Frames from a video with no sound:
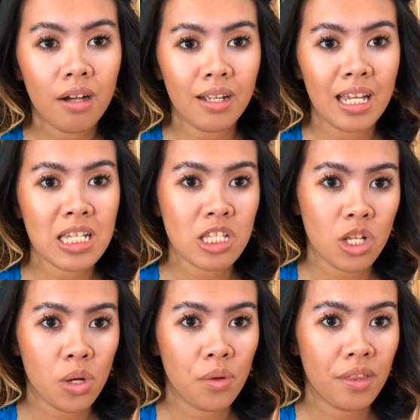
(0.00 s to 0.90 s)
Okay,
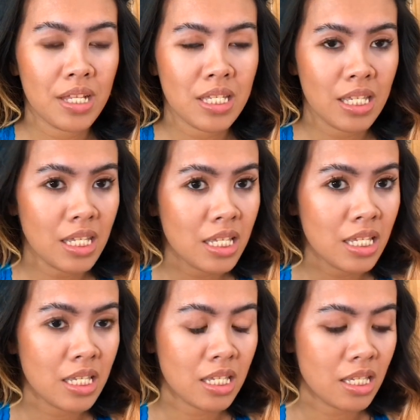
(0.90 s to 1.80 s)
so this is
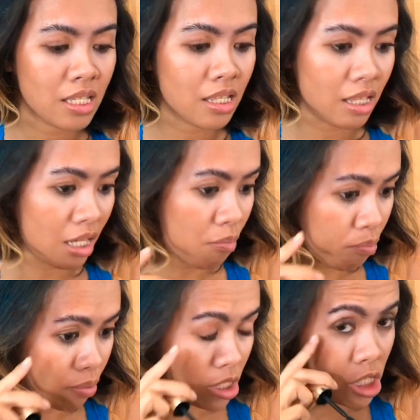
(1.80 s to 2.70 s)
the
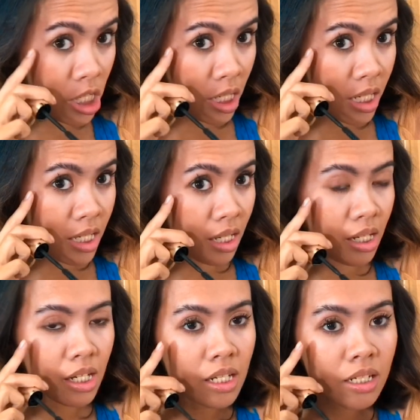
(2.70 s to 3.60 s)
bushy
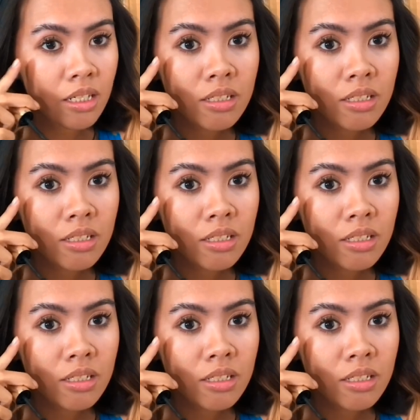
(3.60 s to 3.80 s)
side,